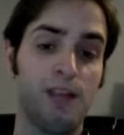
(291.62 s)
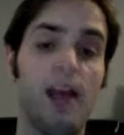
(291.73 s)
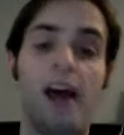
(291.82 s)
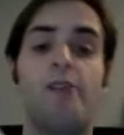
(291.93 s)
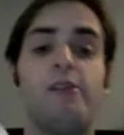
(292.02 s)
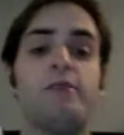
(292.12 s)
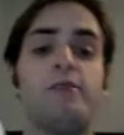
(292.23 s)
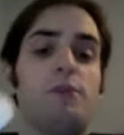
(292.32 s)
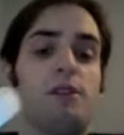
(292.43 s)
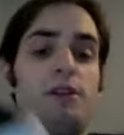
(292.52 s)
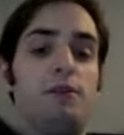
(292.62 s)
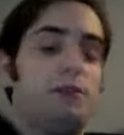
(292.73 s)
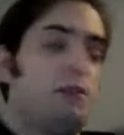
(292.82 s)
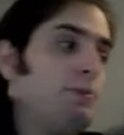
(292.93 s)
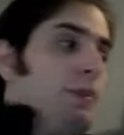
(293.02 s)
I don't even know where the
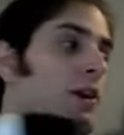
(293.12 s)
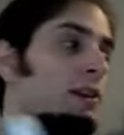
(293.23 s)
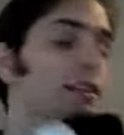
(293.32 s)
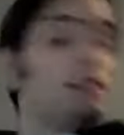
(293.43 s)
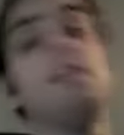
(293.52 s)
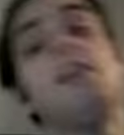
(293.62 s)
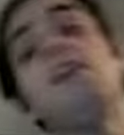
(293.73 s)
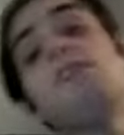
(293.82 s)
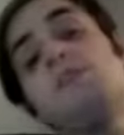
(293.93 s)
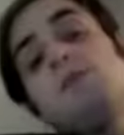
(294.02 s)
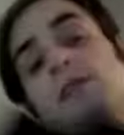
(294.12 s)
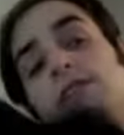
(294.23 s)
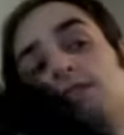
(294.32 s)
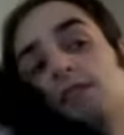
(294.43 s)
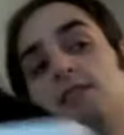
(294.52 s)
original box is, so I
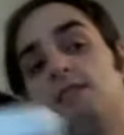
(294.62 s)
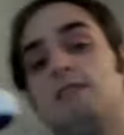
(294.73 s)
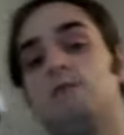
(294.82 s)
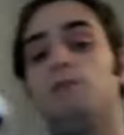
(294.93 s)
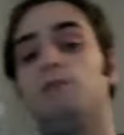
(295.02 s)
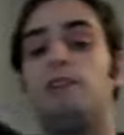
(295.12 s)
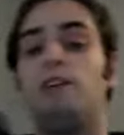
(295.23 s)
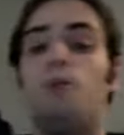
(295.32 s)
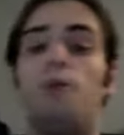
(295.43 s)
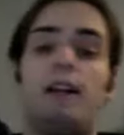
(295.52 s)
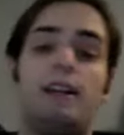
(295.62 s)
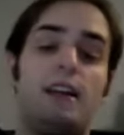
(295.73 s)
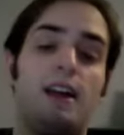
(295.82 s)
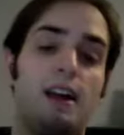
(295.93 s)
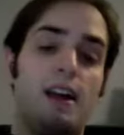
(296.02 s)
just, when
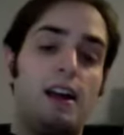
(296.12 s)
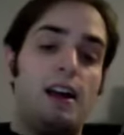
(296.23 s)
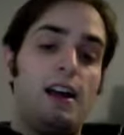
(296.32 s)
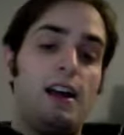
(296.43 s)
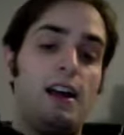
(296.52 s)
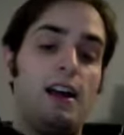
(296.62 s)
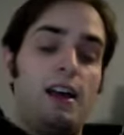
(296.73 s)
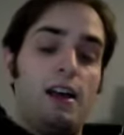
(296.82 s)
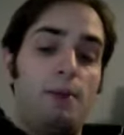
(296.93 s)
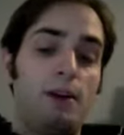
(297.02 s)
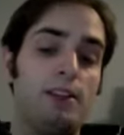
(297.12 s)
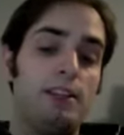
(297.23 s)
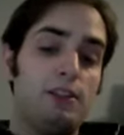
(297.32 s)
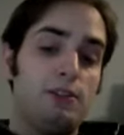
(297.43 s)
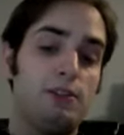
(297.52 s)
I bought the
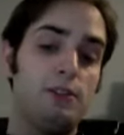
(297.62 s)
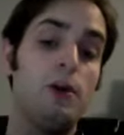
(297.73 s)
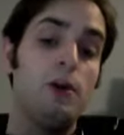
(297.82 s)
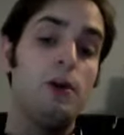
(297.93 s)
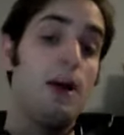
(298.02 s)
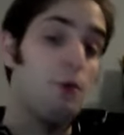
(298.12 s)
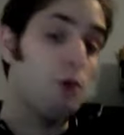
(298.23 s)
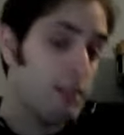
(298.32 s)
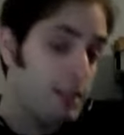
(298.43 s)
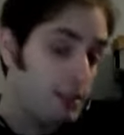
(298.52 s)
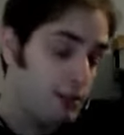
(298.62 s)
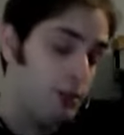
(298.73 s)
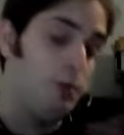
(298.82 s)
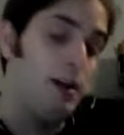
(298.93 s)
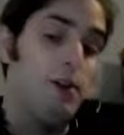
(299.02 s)
other shoe. I wore the other
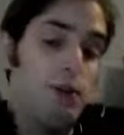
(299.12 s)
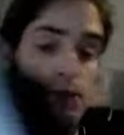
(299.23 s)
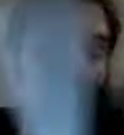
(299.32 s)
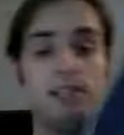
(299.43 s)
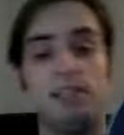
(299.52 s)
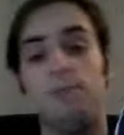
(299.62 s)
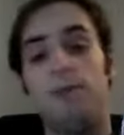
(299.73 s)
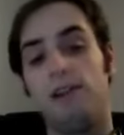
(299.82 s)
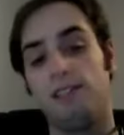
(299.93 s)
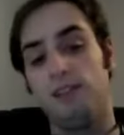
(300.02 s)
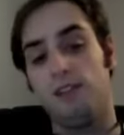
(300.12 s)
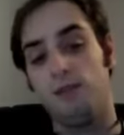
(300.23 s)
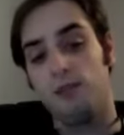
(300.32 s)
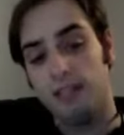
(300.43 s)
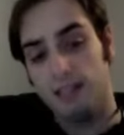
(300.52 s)
shoe out, threw these in the box, and threw
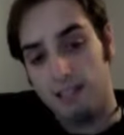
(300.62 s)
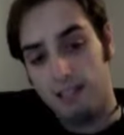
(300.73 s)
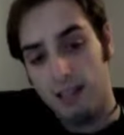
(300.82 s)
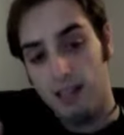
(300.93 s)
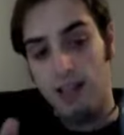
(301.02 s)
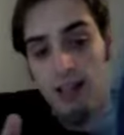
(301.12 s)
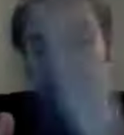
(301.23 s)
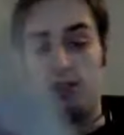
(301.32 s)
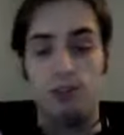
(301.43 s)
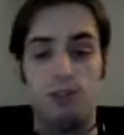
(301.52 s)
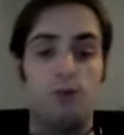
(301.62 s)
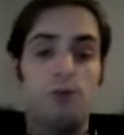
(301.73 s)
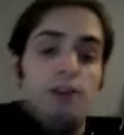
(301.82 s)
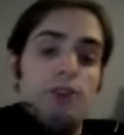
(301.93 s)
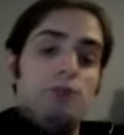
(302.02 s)
these in the
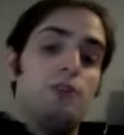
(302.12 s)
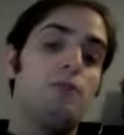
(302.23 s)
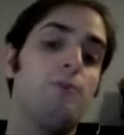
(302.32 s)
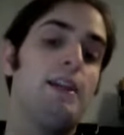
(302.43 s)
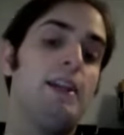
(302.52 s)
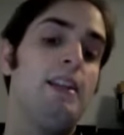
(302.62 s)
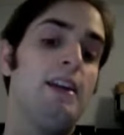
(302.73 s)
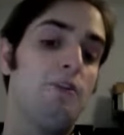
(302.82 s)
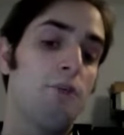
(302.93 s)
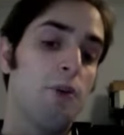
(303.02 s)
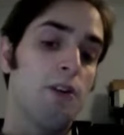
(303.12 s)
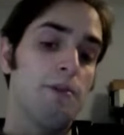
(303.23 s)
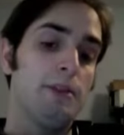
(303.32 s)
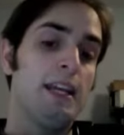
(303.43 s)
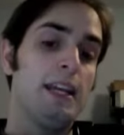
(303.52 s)
storage room and never wore them
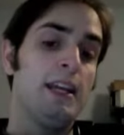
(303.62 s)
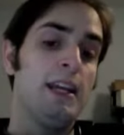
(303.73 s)
again,